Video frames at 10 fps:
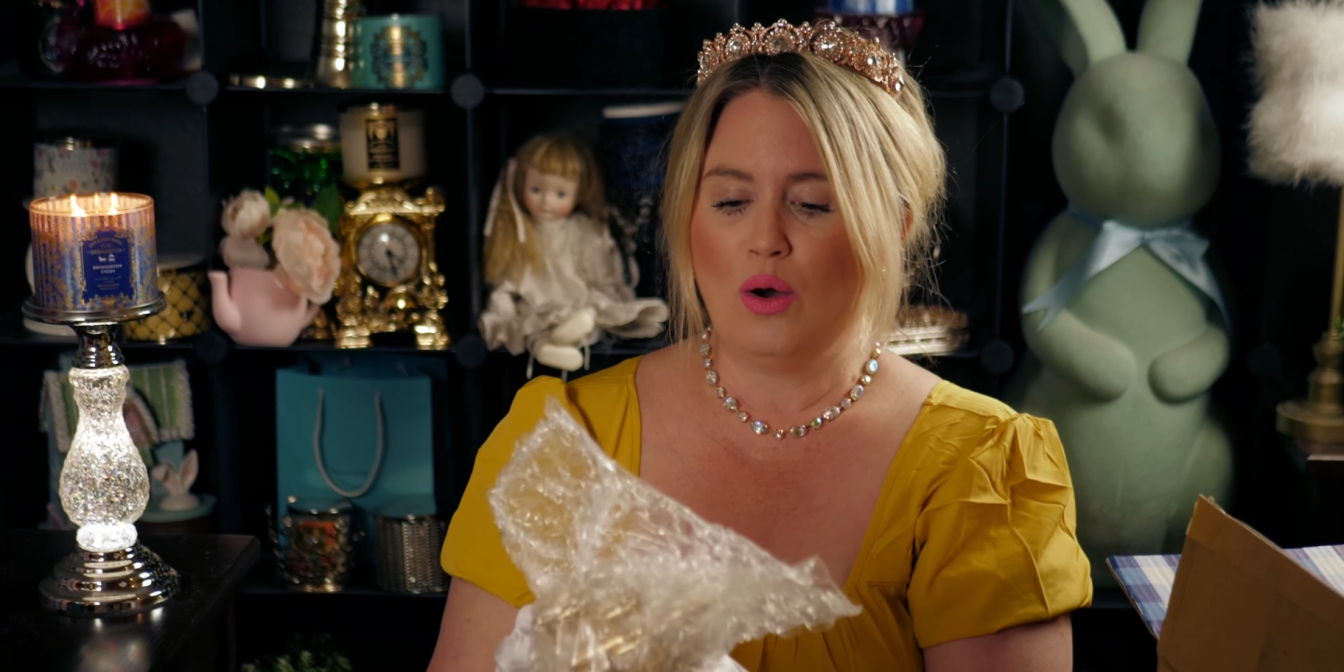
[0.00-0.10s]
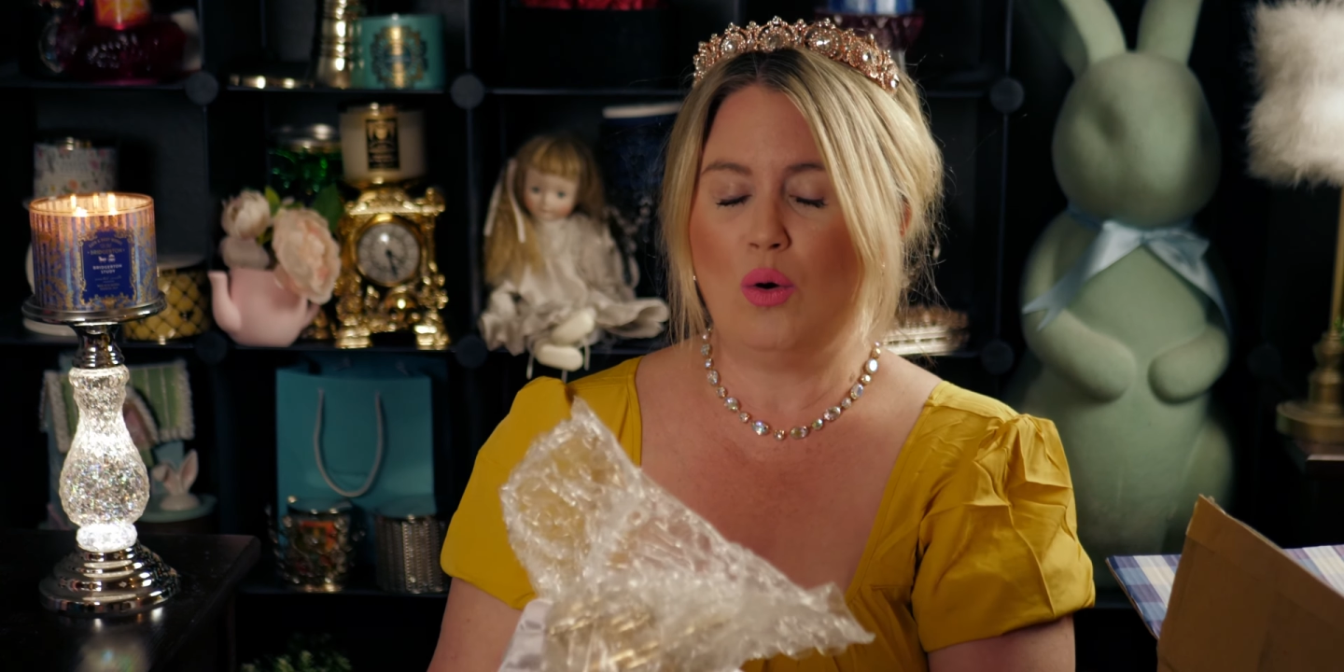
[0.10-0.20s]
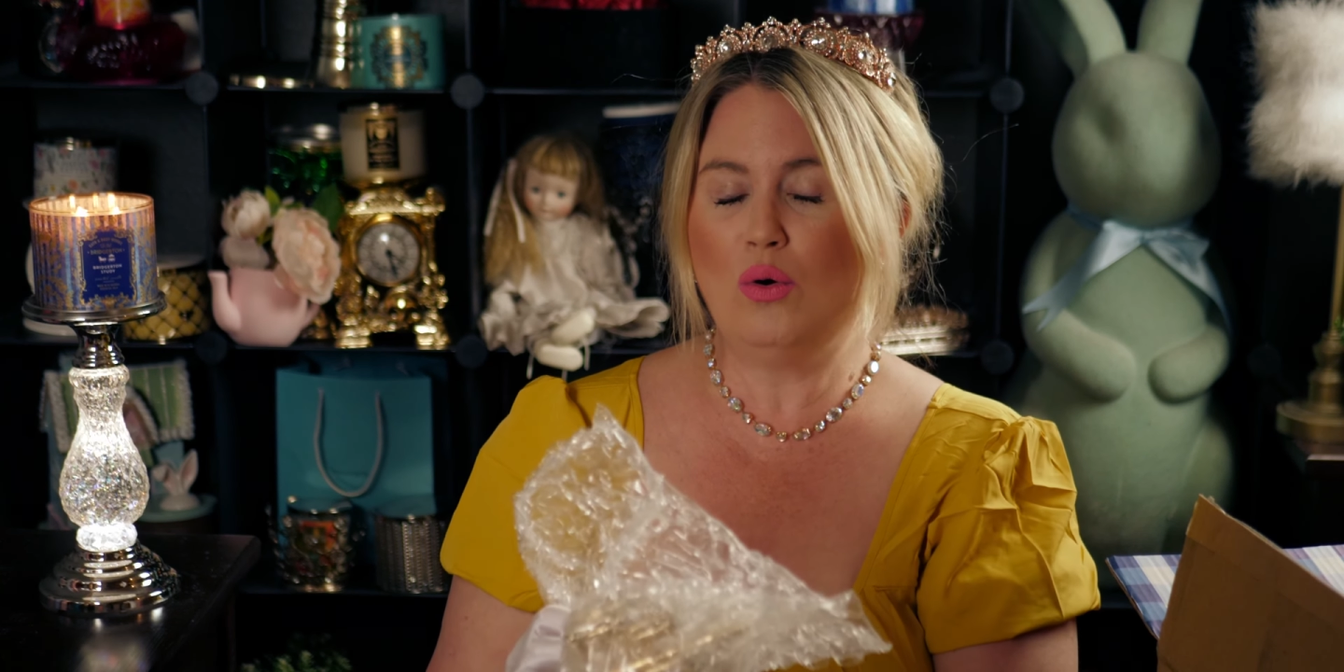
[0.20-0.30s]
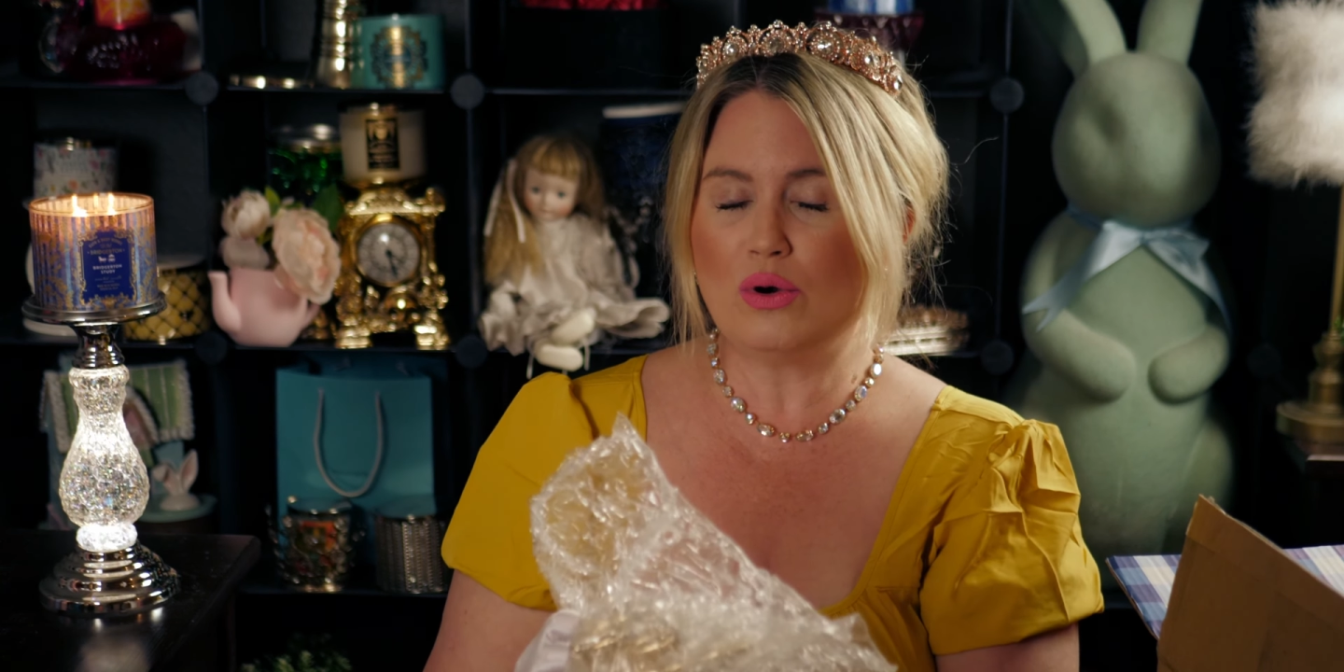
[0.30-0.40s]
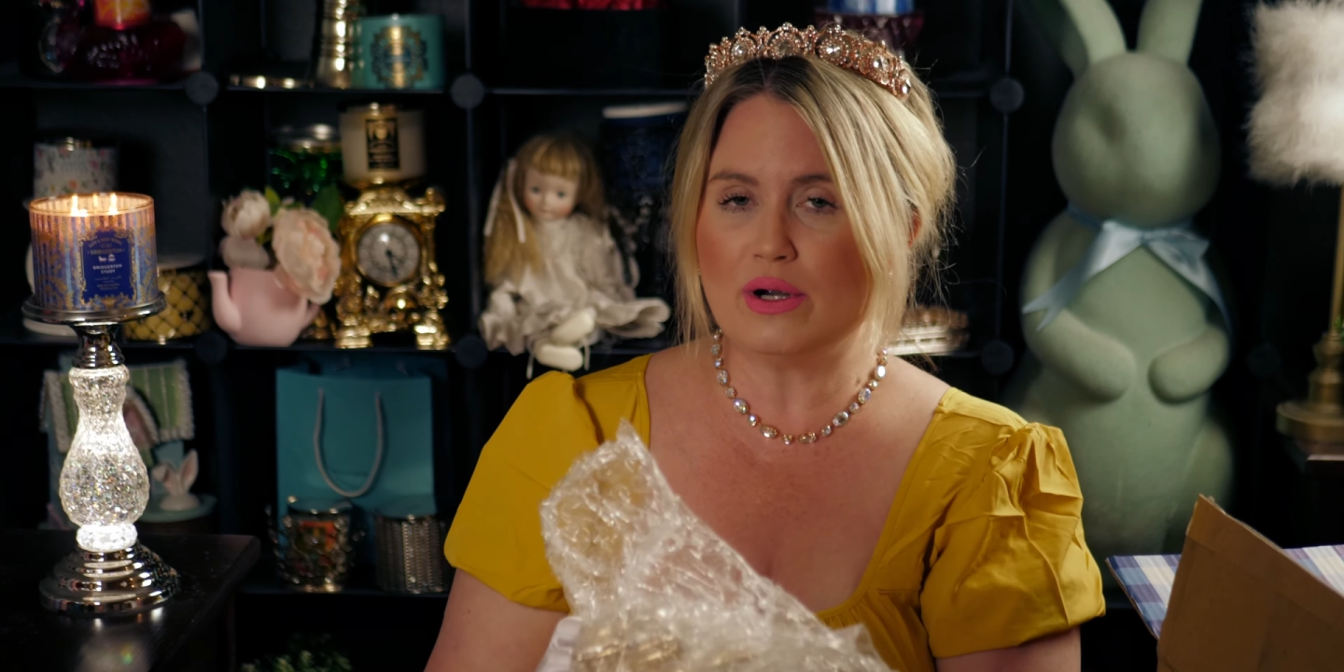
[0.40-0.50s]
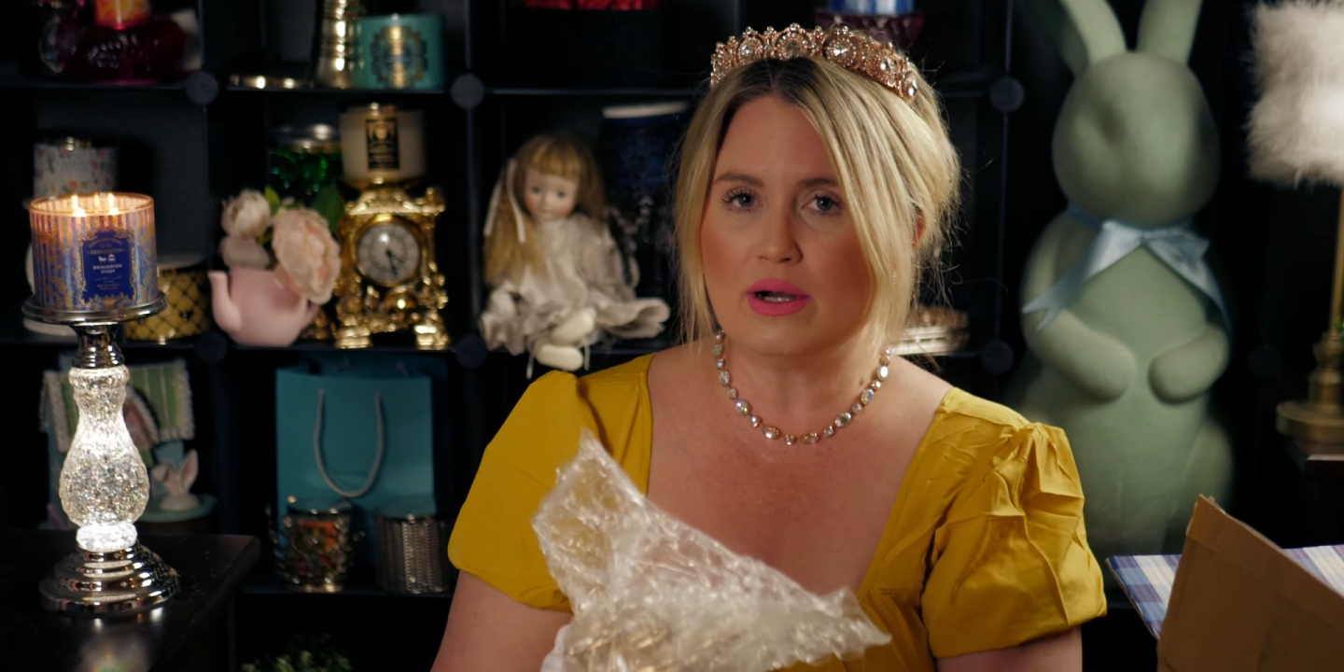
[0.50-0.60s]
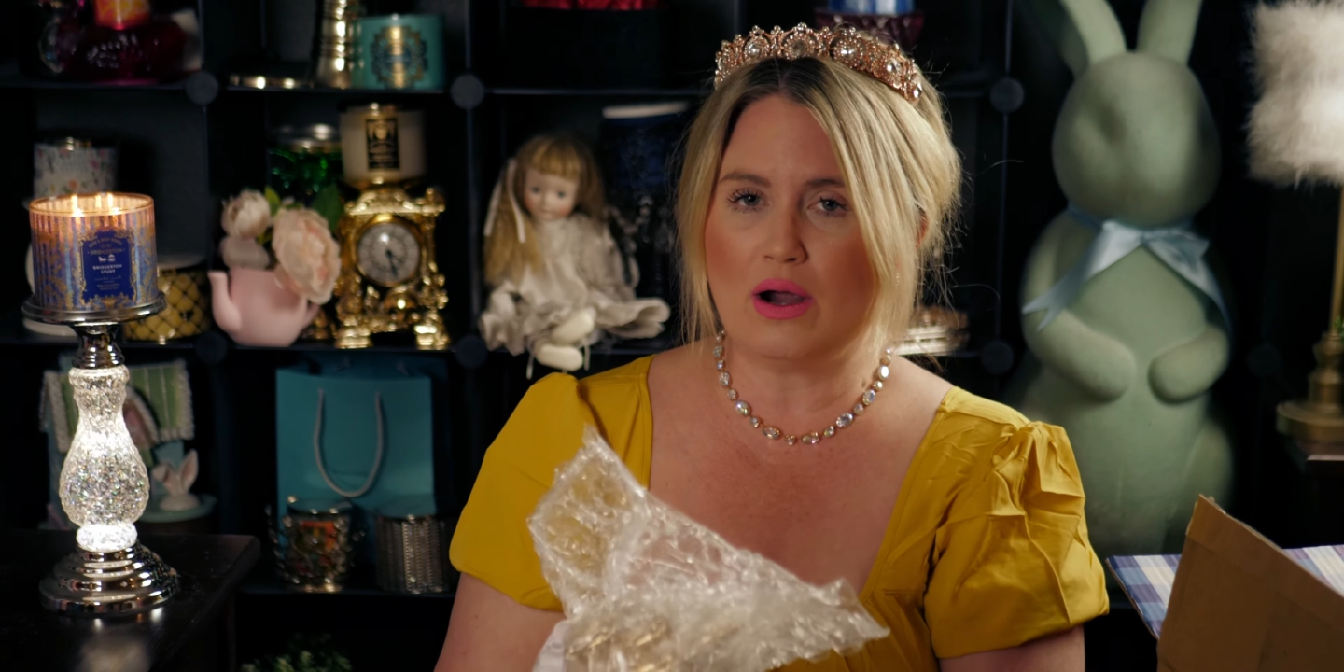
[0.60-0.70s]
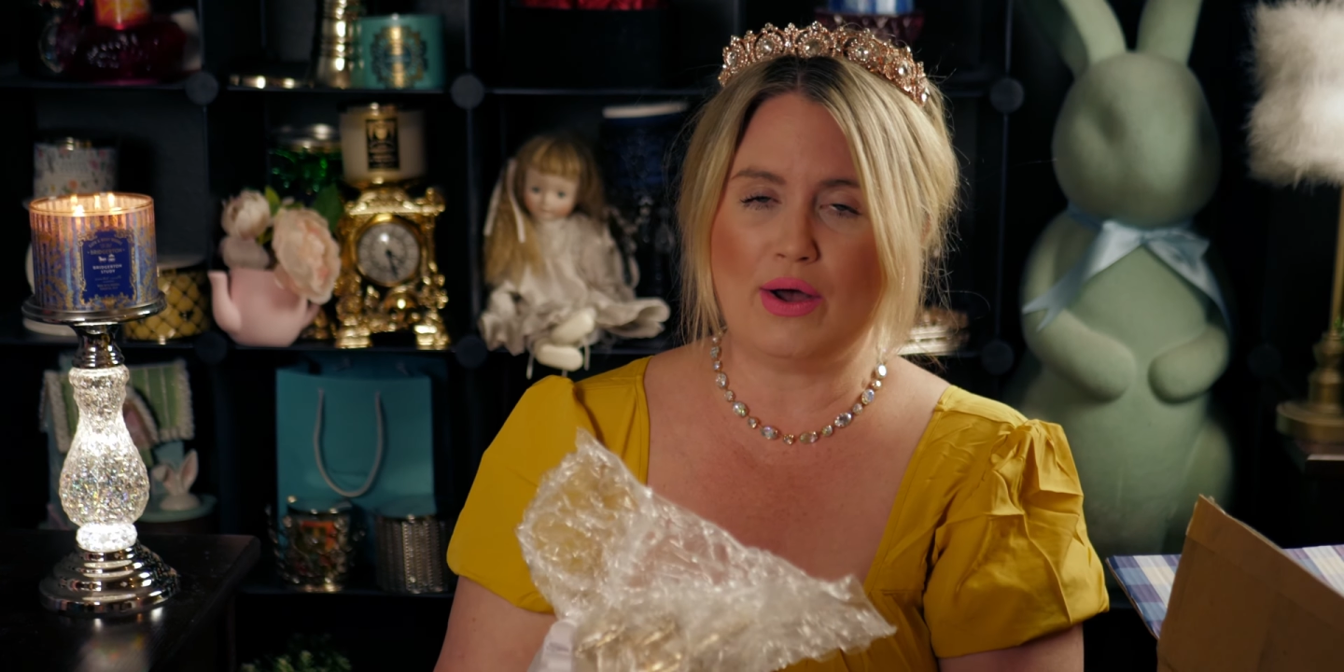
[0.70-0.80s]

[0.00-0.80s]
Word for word: Or